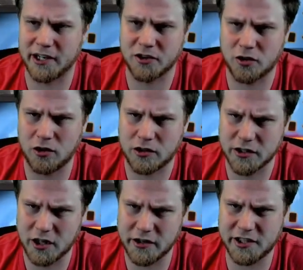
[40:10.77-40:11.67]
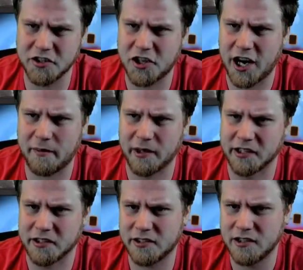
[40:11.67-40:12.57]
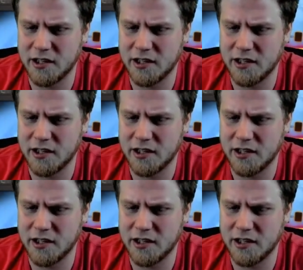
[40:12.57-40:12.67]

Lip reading: Control, because all these enchantments